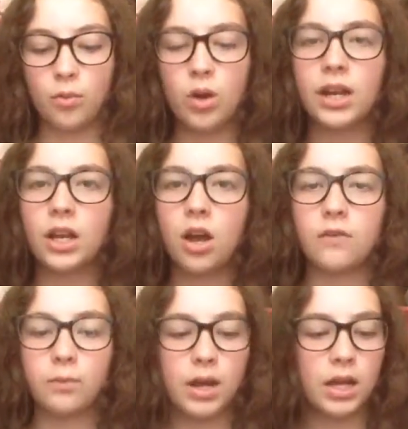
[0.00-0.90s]
one I
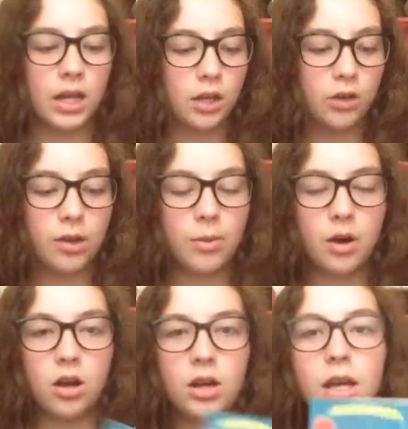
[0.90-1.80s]
got from my
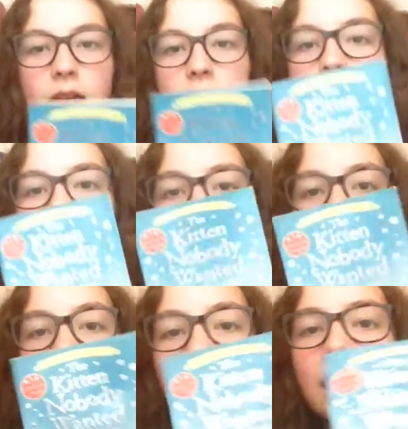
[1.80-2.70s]
grandpa. He gave me
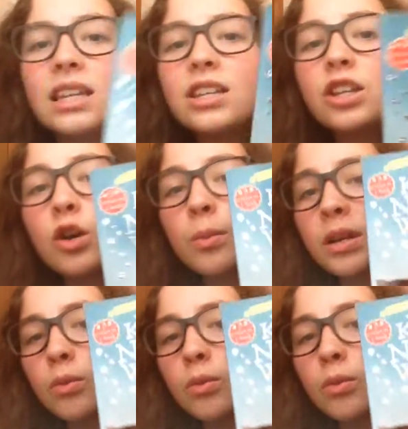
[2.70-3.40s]
The Kitten Nobody